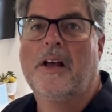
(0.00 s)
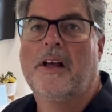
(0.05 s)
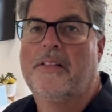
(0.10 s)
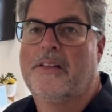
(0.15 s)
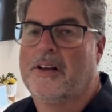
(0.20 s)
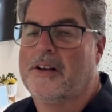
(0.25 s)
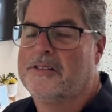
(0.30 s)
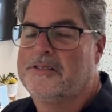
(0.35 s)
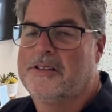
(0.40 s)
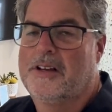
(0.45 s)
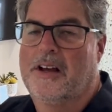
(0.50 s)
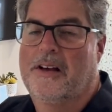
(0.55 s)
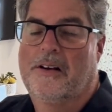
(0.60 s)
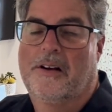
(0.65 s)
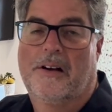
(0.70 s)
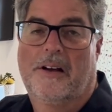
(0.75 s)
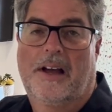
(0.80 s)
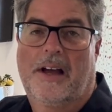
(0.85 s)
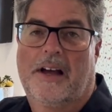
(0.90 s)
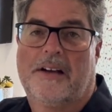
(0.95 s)
They also
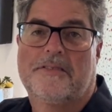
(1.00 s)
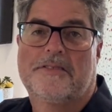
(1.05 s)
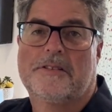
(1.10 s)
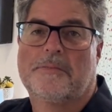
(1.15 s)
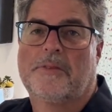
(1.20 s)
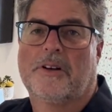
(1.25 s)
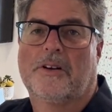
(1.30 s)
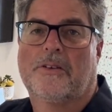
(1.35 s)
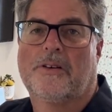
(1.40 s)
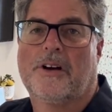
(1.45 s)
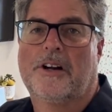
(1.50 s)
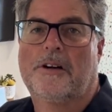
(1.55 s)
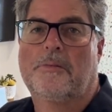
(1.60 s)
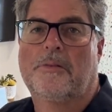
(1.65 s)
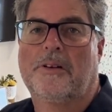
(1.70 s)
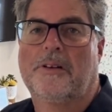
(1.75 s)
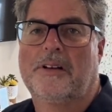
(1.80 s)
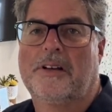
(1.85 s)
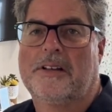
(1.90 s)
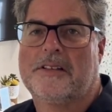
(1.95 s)
have some
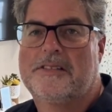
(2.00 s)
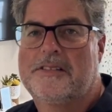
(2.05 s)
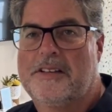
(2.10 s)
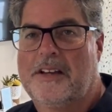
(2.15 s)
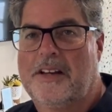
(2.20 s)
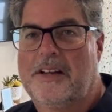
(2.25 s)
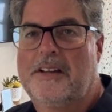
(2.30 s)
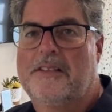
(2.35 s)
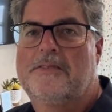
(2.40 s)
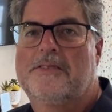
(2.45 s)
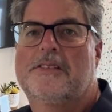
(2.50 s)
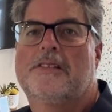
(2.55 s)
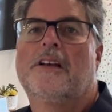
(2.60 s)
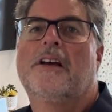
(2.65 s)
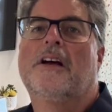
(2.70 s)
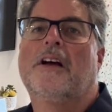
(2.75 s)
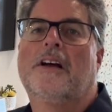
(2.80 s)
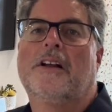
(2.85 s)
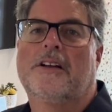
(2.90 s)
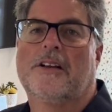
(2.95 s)
incredible incentives
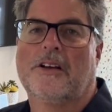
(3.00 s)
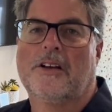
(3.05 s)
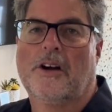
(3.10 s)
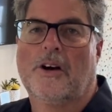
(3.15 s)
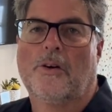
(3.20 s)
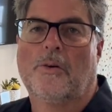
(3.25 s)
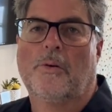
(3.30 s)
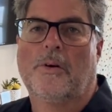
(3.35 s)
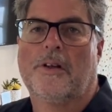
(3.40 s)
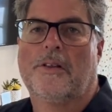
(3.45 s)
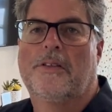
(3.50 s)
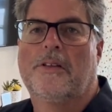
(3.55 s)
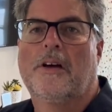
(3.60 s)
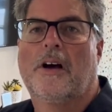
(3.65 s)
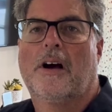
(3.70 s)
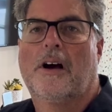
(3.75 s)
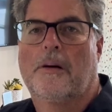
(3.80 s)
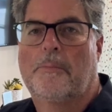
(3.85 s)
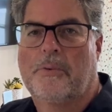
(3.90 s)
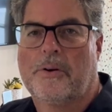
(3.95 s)
to go with
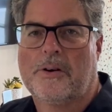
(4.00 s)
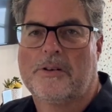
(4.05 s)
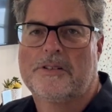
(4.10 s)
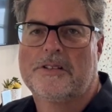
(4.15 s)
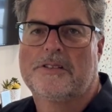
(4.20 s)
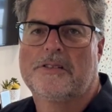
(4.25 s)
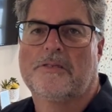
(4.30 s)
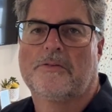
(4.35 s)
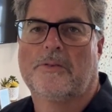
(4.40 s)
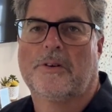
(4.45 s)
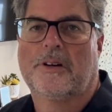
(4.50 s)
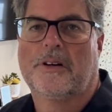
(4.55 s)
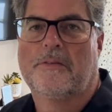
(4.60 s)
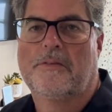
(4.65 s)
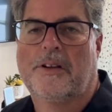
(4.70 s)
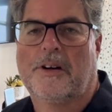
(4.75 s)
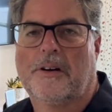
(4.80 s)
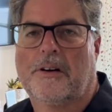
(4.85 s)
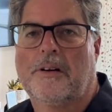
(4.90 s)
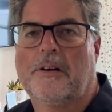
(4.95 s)
a purchase of one of
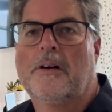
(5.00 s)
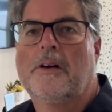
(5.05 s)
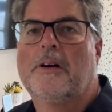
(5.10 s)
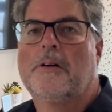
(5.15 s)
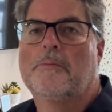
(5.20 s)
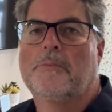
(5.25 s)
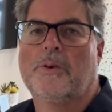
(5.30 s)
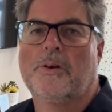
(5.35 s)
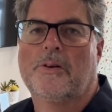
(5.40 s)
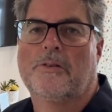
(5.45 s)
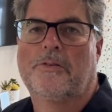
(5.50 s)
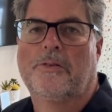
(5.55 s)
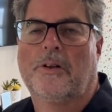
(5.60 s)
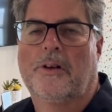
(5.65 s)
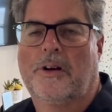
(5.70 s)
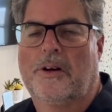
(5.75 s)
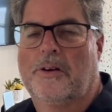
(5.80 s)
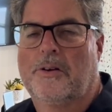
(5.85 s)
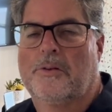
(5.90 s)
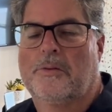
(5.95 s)
their beautiful
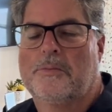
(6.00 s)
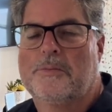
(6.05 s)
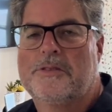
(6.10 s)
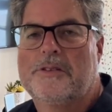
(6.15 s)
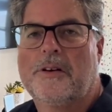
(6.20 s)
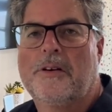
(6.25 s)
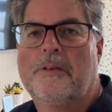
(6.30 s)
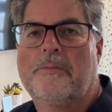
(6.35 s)
homes.